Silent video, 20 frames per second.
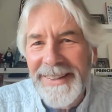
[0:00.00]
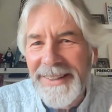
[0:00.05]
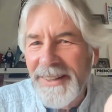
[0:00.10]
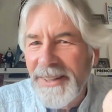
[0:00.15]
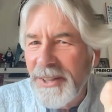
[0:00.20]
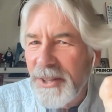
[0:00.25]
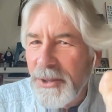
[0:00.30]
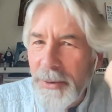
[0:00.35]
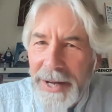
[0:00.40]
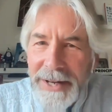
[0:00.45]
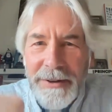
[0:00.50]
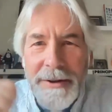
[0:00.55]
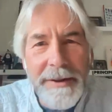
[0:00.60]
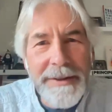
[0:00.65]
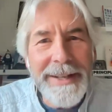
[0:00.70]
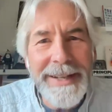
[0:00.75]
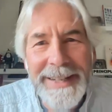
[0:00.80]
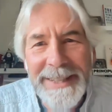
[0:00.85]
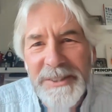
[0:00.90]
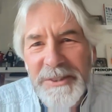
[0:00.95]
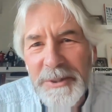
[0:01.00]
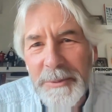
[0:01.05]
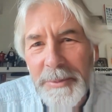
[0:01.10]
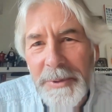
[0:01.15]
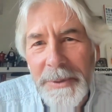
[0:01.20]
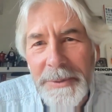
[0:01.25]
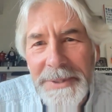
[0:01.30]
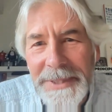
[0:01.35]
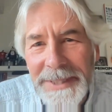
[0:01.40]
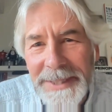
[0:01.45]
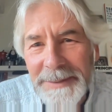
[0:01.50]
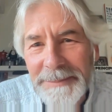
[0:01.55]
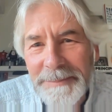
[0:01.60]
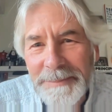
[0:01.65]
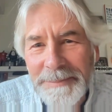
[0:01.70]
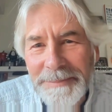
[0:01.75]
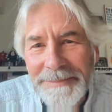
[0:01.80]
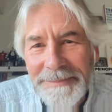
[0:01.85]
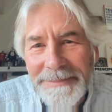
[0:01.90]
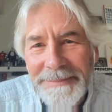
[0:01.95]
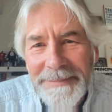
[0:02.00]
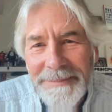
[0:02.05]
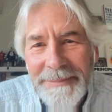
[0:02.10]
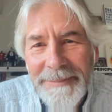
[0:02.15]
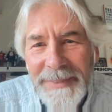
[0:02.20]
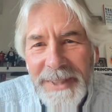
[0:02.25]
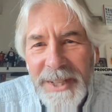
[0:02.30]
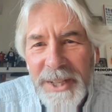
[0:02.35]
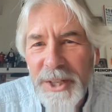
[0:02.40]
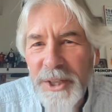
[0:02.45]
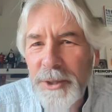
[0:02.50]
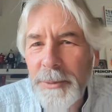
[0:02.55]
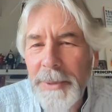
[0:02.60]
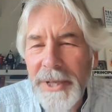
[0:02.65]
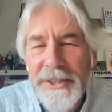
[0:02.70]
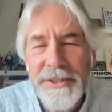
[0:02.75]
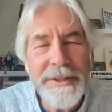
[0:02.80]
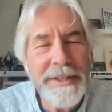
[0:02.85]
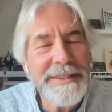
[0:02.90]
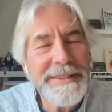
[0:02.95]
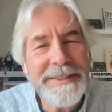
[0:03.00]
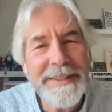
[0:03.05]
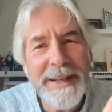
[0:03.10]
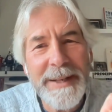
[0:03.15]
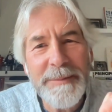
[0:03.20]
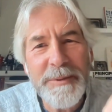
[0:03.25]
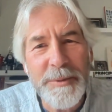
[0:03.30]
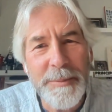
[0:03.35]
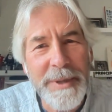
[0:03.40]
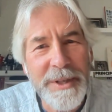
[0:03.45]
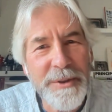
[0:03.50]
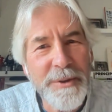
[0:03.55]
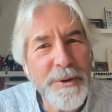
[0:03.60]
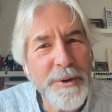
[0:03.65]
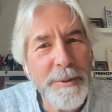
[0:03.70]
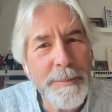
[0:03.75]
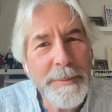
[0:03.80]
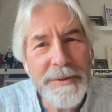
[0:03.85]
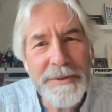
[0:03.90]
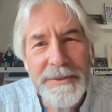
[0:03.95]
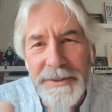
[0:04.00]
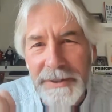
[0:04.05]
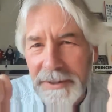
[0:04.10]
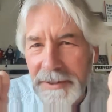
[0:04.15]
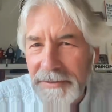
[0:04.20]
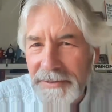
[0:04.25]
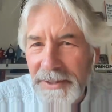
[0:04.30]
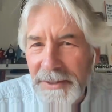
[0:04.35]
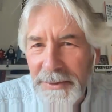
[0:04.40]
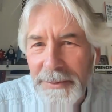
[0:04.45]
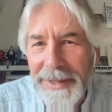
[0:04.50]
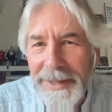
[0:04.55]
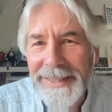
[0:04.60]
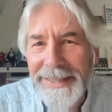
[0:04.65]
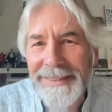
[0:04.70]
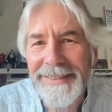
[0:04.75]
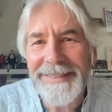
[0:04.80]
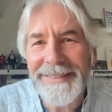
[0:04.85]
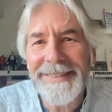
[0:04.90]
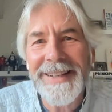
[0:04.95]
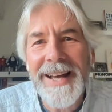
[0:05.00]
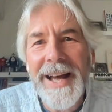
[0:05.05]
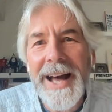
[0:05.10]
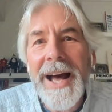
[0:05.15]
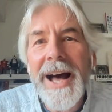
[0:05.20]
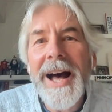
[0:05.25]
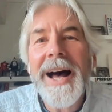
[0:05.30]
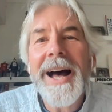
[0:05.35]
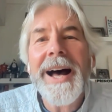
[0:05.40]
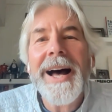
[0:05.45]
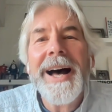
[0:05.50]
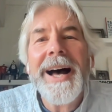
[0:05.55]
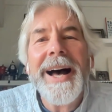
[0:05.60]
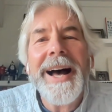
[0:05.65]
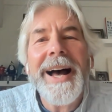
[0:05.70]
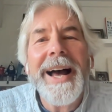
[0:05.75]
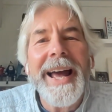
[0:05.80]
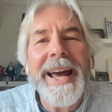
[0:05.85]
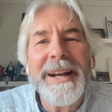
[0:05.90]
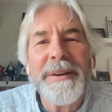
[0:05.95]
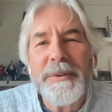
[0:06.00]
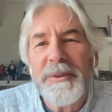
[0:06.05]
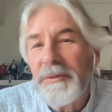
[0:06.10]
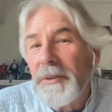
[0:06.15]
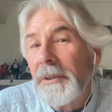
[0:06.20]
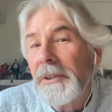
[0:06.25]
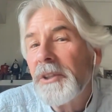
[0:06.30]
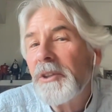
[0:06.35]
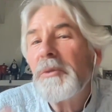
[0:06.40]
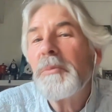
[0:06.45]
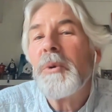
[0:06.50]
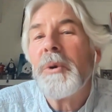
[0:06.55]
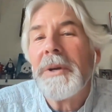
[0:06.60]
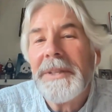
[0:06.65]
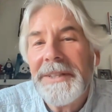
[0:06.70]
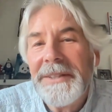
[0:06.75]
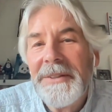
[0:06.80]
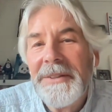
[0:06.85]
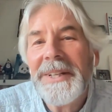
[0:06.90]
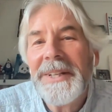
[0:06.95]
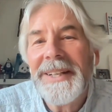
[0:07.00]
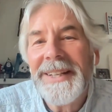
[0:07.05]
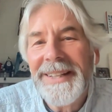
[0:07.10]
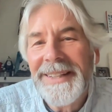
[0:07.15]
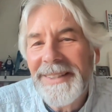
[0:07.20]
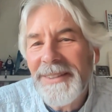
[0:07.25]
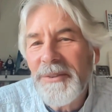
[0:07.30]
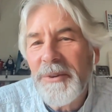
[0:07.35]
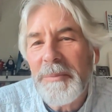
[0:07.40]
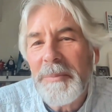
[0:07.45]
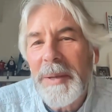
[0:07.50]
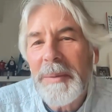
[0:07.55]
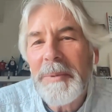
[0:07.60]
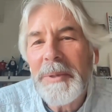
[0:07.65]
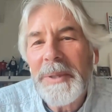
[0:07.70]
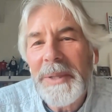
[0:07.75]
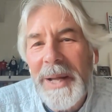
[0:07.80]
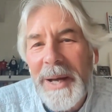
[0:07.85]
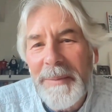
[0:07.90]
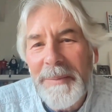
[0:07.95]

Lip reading: You ate all that extra protein. You made your enzymes, you made your hormones, you lifted your weights, and it was a little more than you needed, or maybe a lot